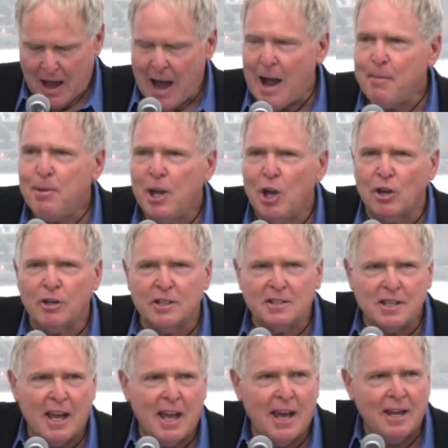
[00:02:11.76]
I'm here
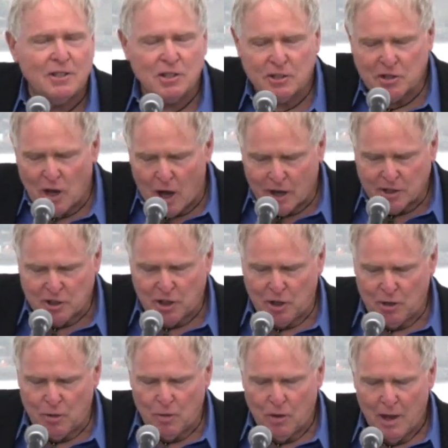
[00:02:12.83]
today to talk to
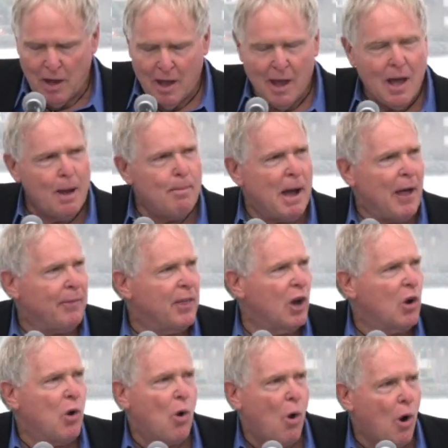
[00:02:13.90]
you about the
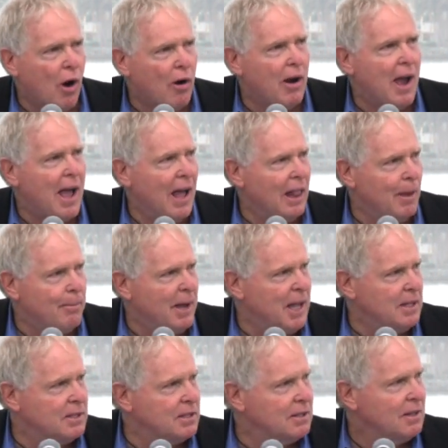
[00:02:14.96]
core
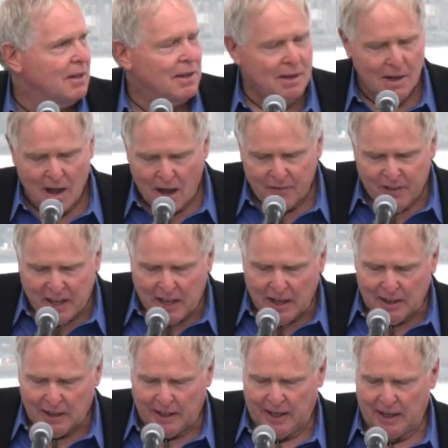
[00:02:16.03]
elements of
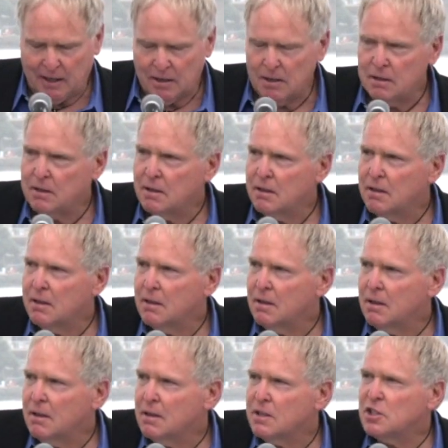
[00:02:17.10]
healing,
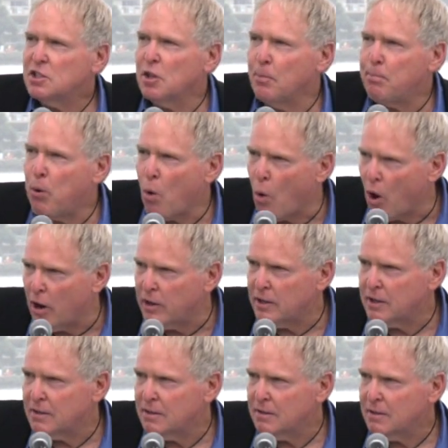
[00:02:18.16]

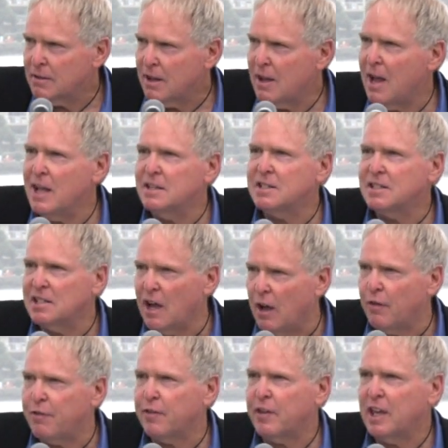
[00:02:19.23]
support, and
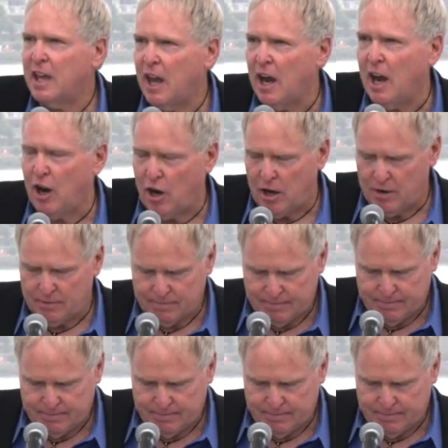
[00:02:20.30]
self-care.